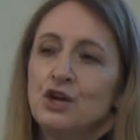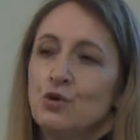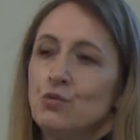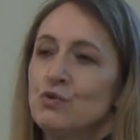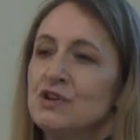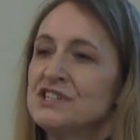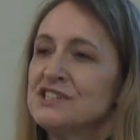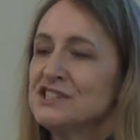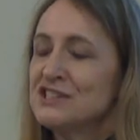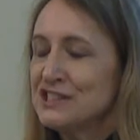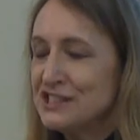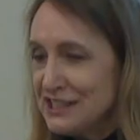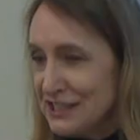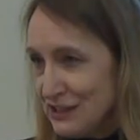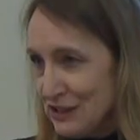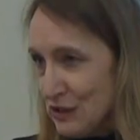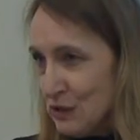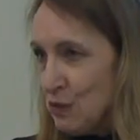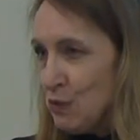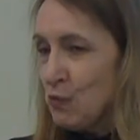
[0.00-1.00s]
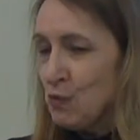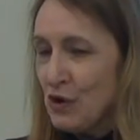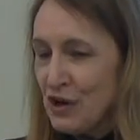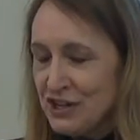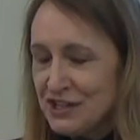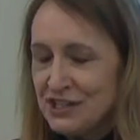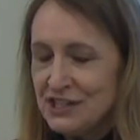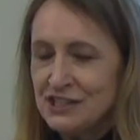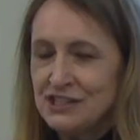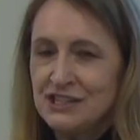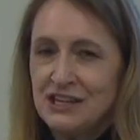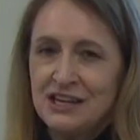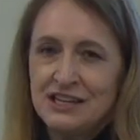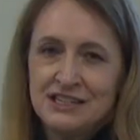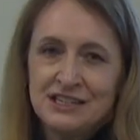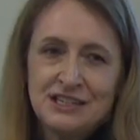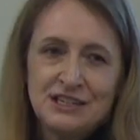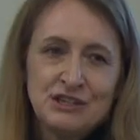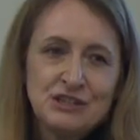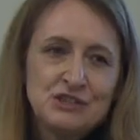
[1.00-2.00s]
We still wanted
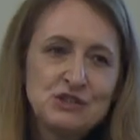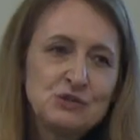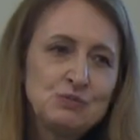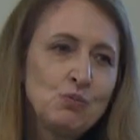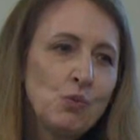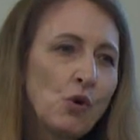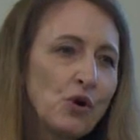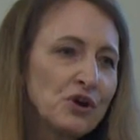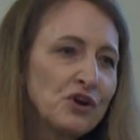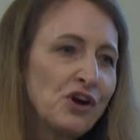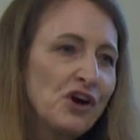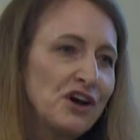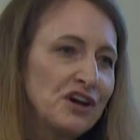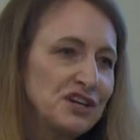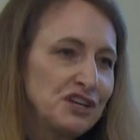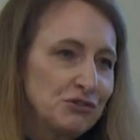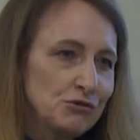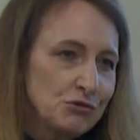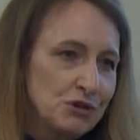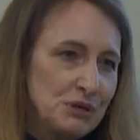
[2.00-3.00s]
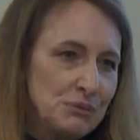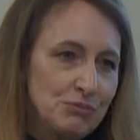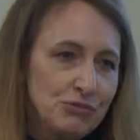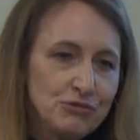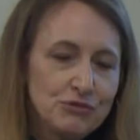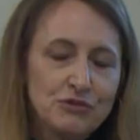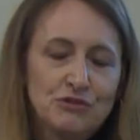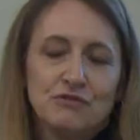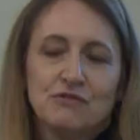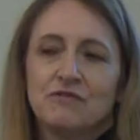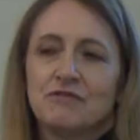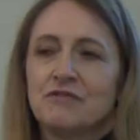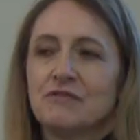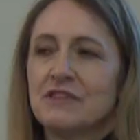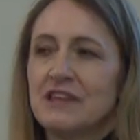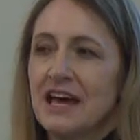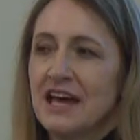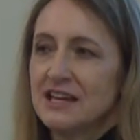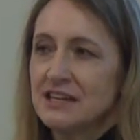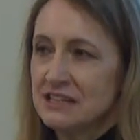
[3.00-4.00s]
more concrete proof
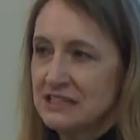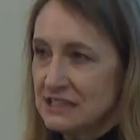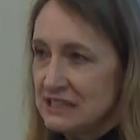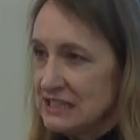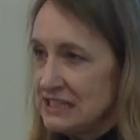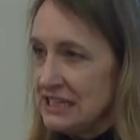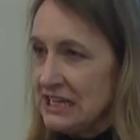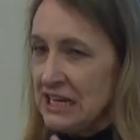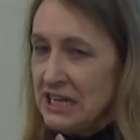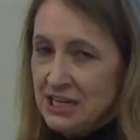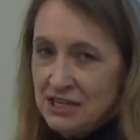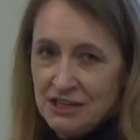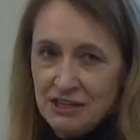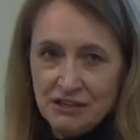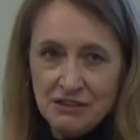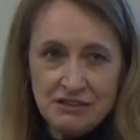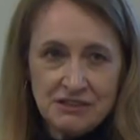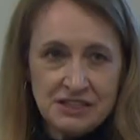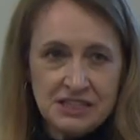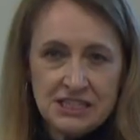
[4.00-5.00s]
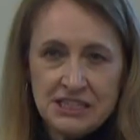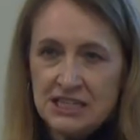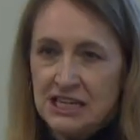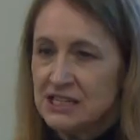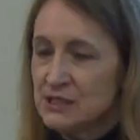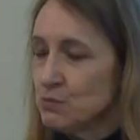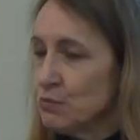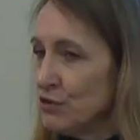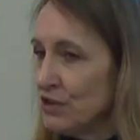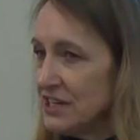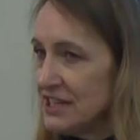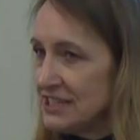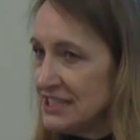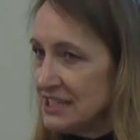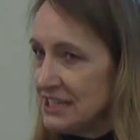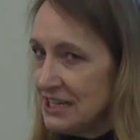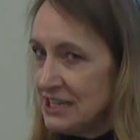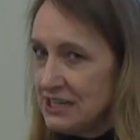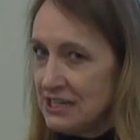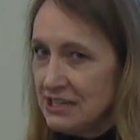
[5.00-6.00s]
that Edith, the DNA is pointing to
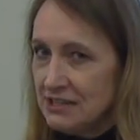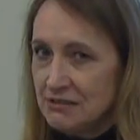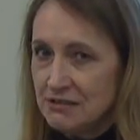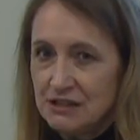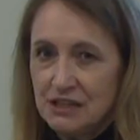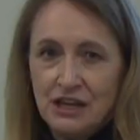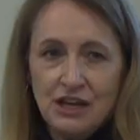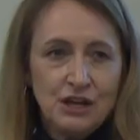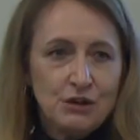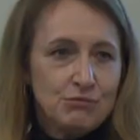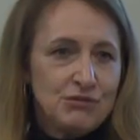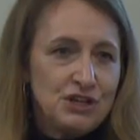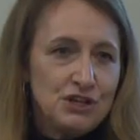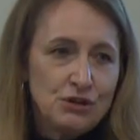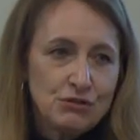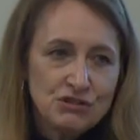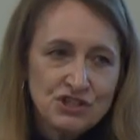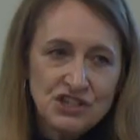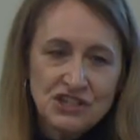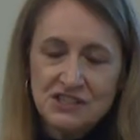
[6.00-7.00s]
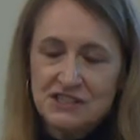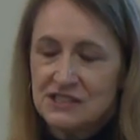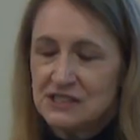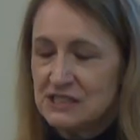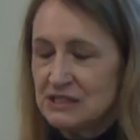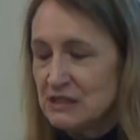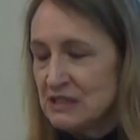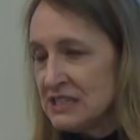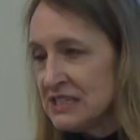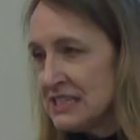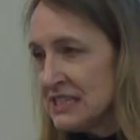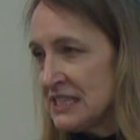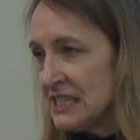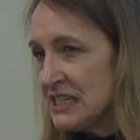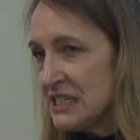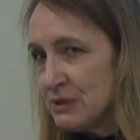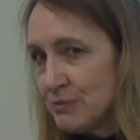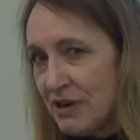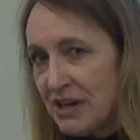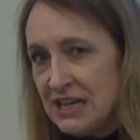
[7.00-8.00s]
Edith, we know she's
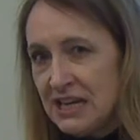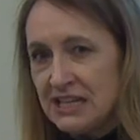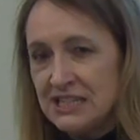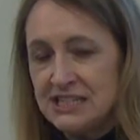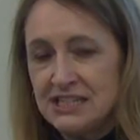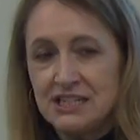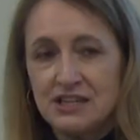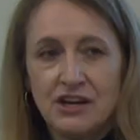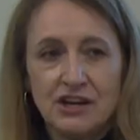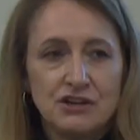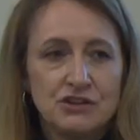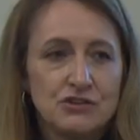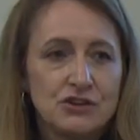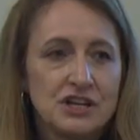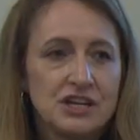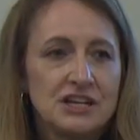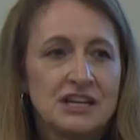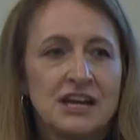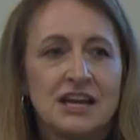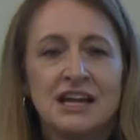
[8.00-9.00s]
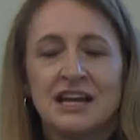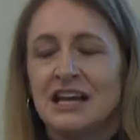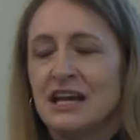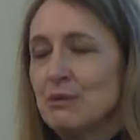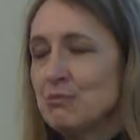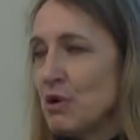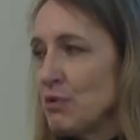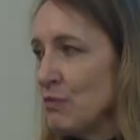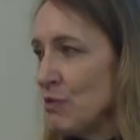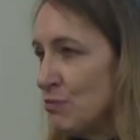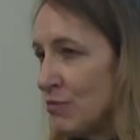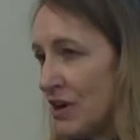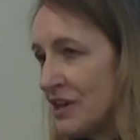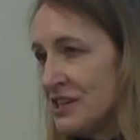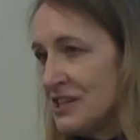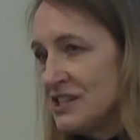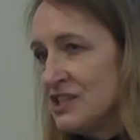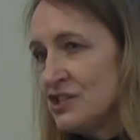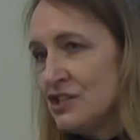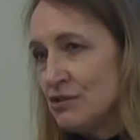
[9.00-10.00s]
deceased by 1900 but we
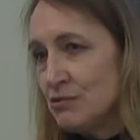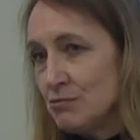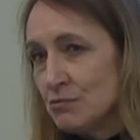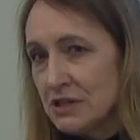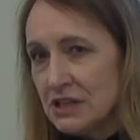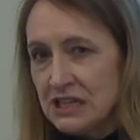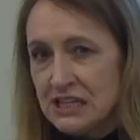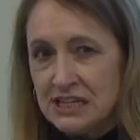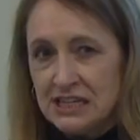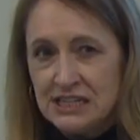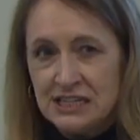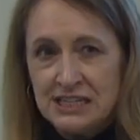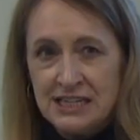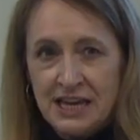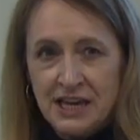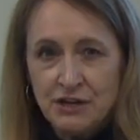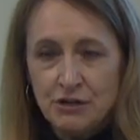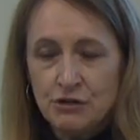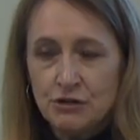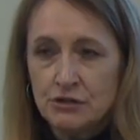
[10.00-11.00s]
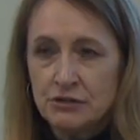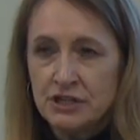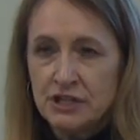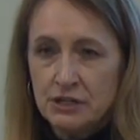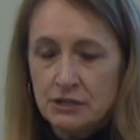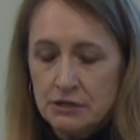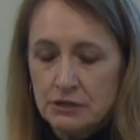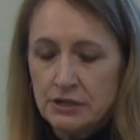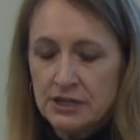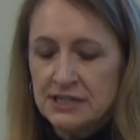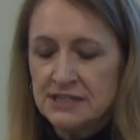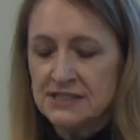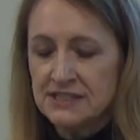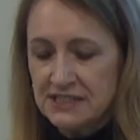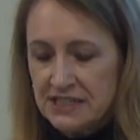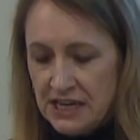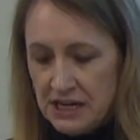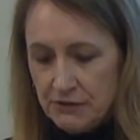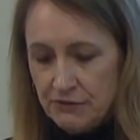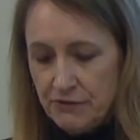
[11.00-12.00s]
wanted to really get her here in
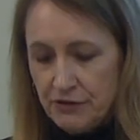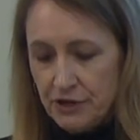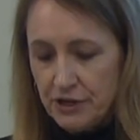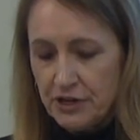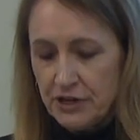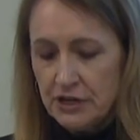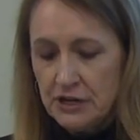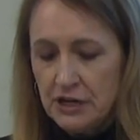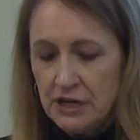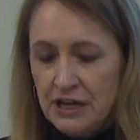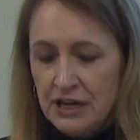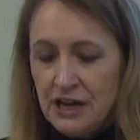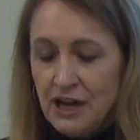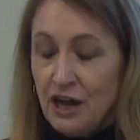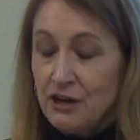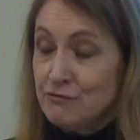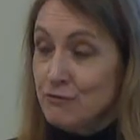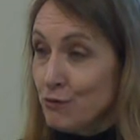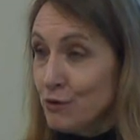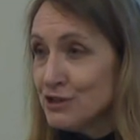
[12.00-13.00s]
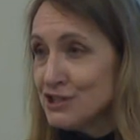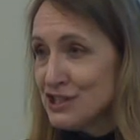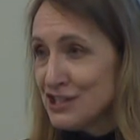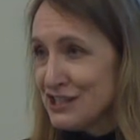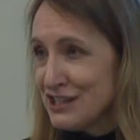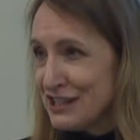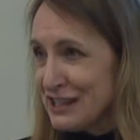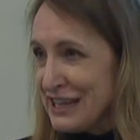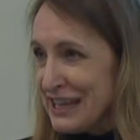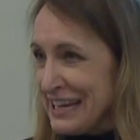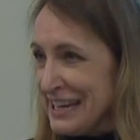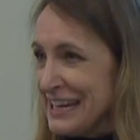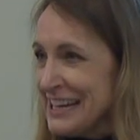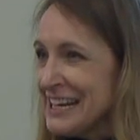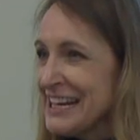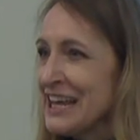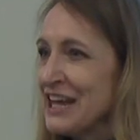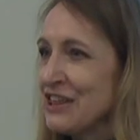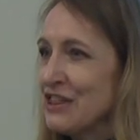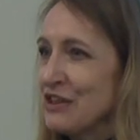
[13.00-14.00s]
Sanford. Unfortunately,
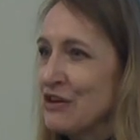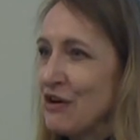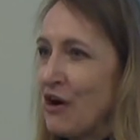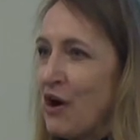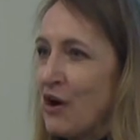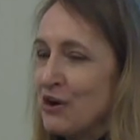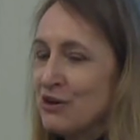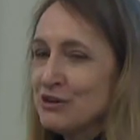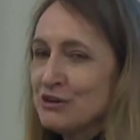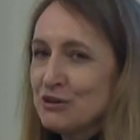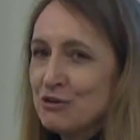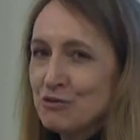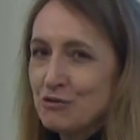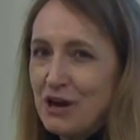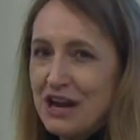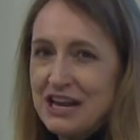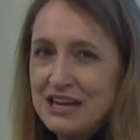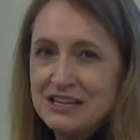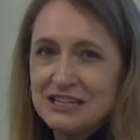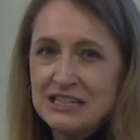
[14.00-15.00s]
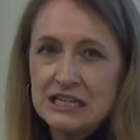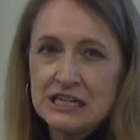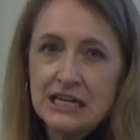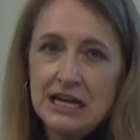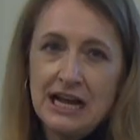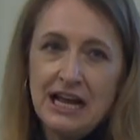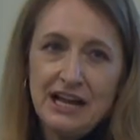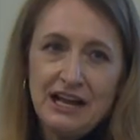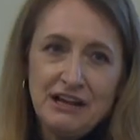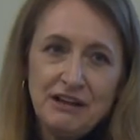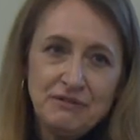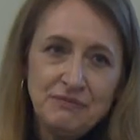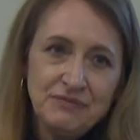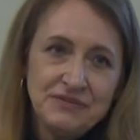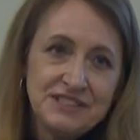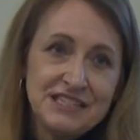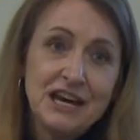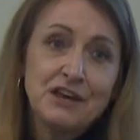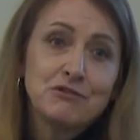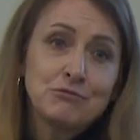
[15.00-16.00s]
there aren't great uh,
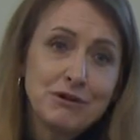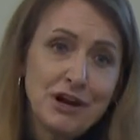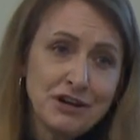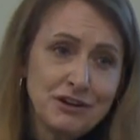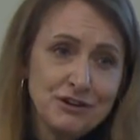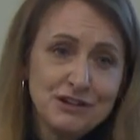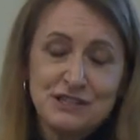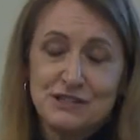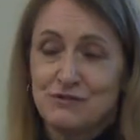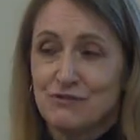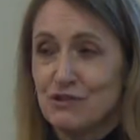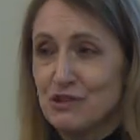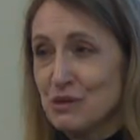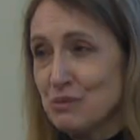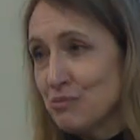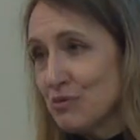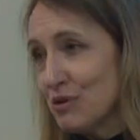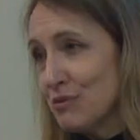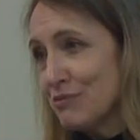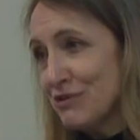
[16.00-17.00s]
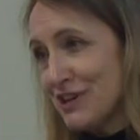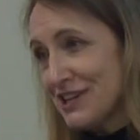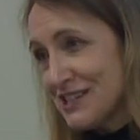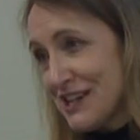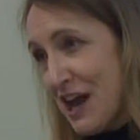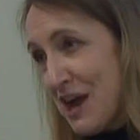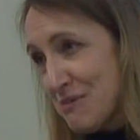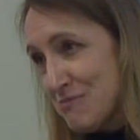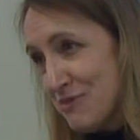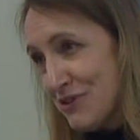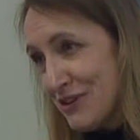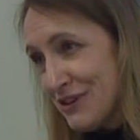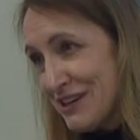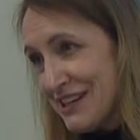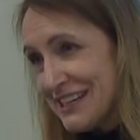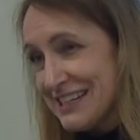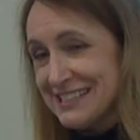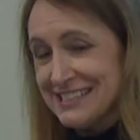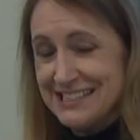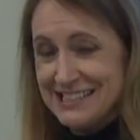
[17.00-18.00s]
death records for the appropriate time period
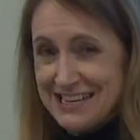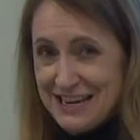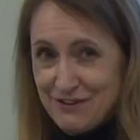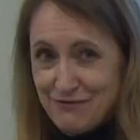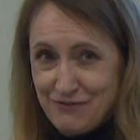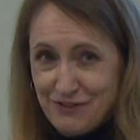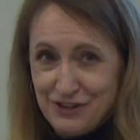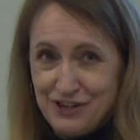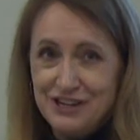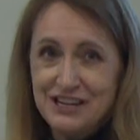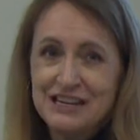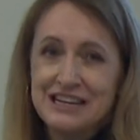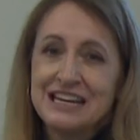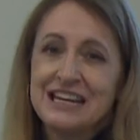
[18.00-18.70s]
in Sanford.